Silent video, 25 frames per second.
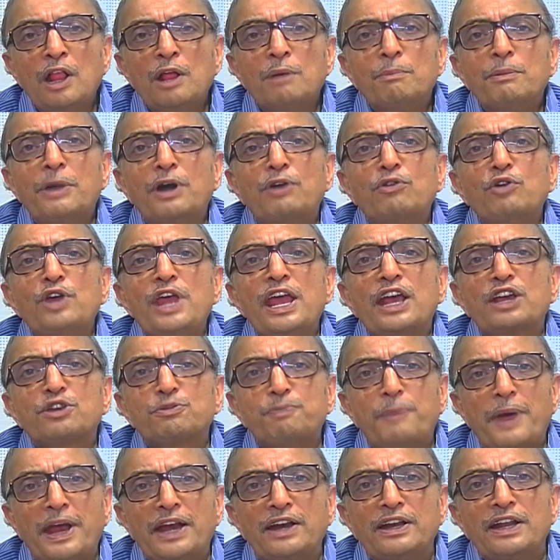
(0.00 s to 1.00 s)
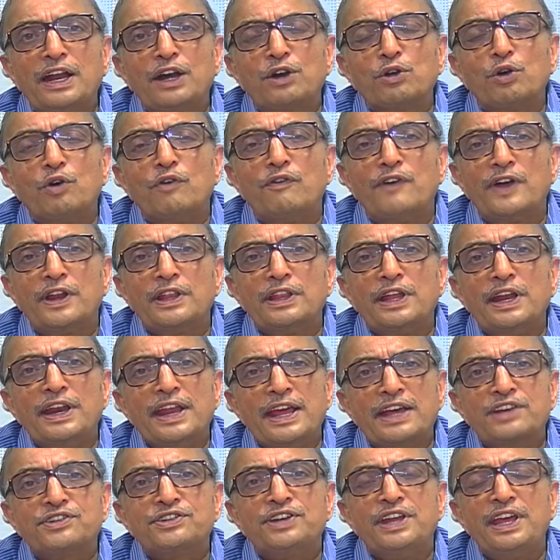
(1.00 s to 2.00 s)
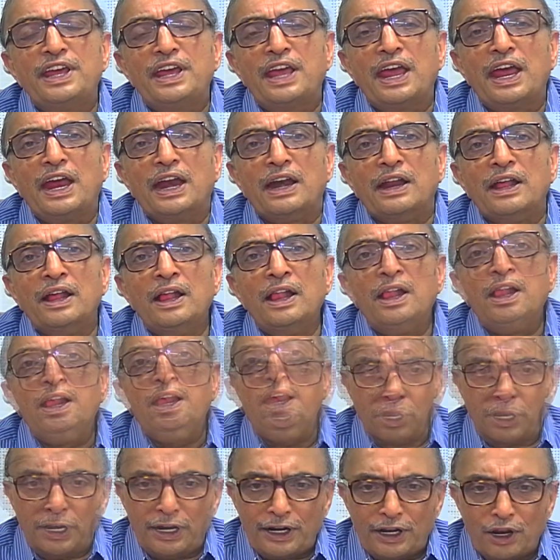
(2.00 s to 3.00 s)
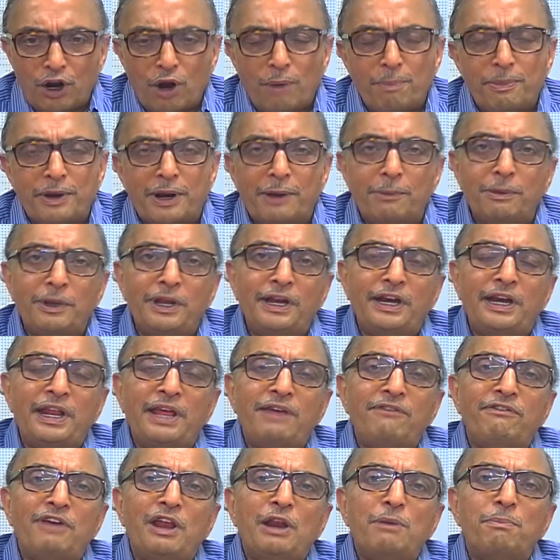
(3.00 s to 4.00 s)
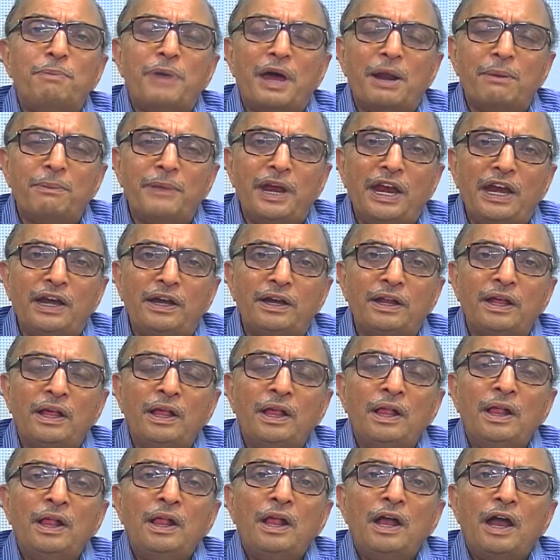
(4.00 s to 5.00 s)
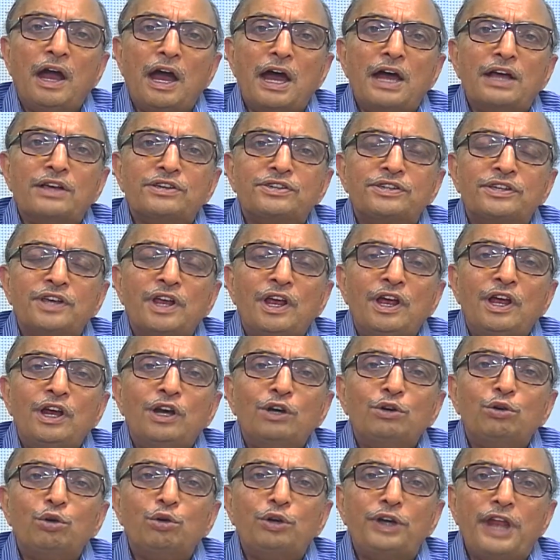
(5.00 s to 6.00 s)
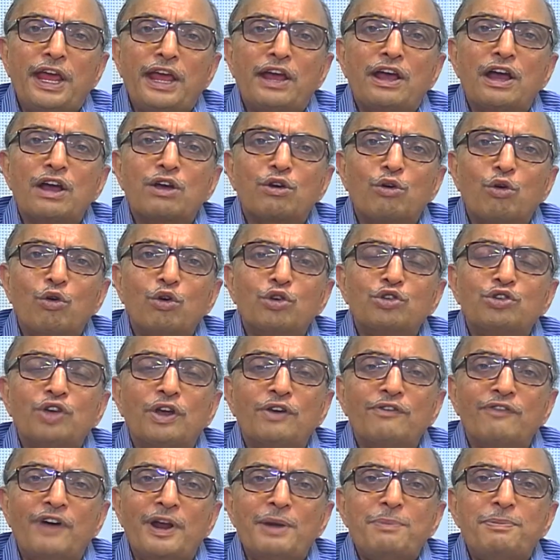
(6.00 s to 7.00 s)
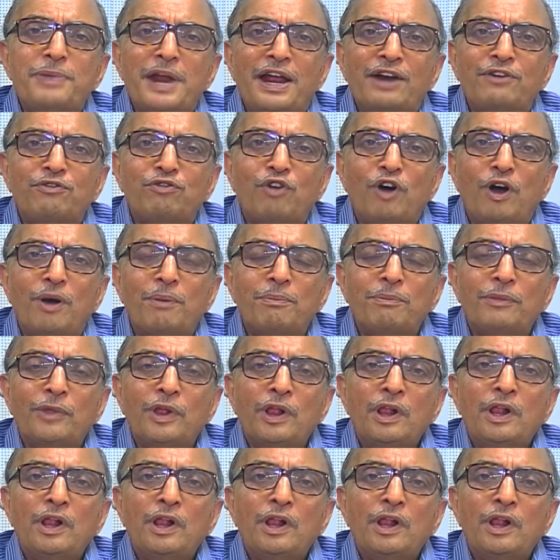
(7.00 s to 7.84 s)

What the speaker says: But we expect that over the next decade, interoperability will permit us to take a course on one platform,